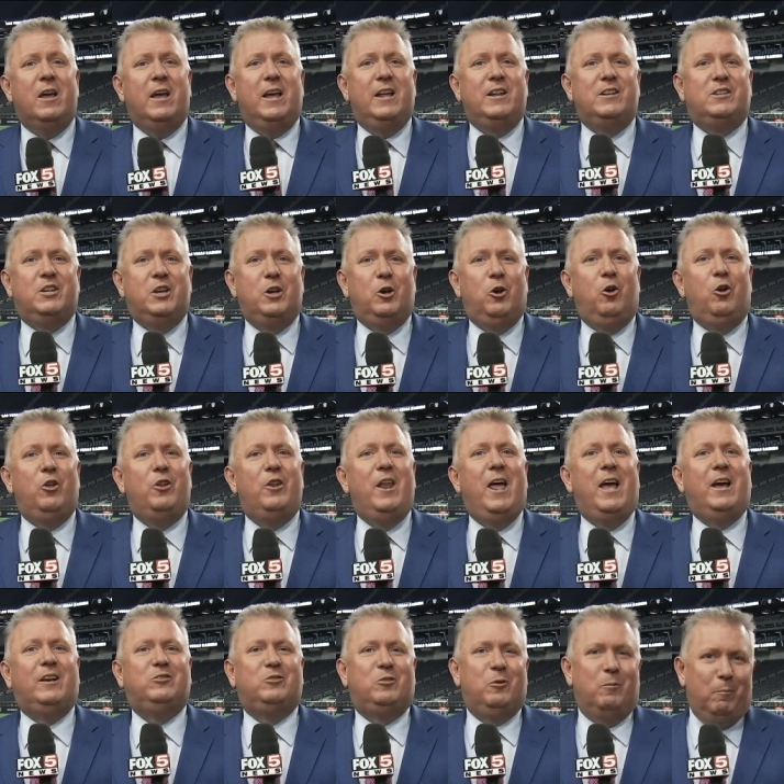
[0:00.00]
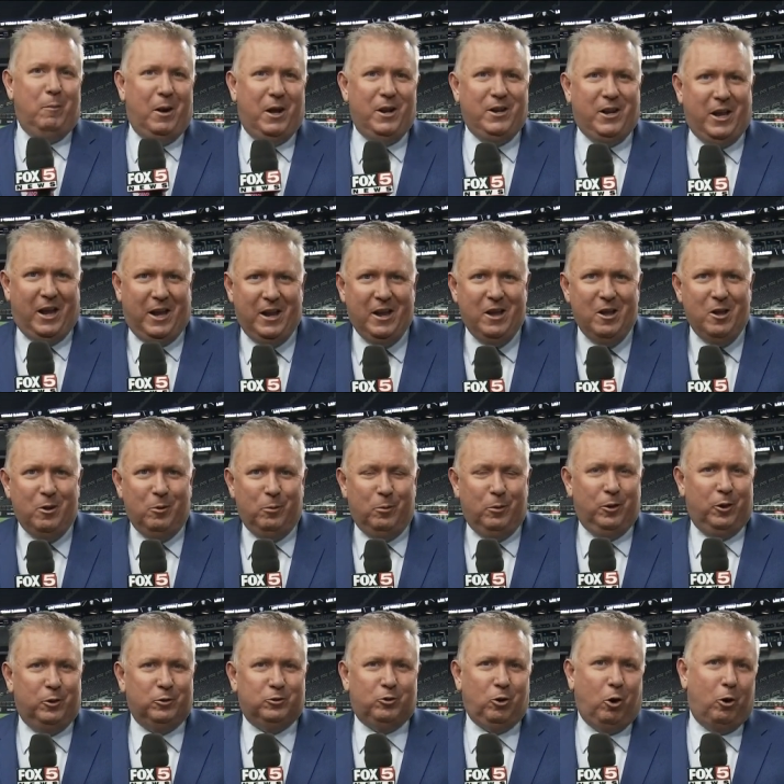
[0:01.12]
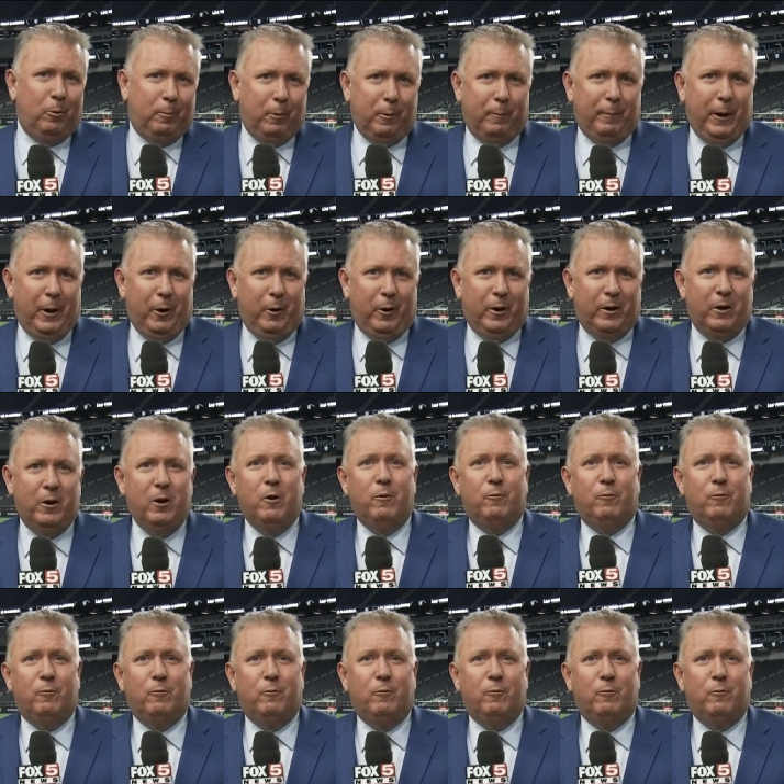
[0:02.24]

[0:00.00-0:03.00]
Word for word: until next Monday when they'll start preparing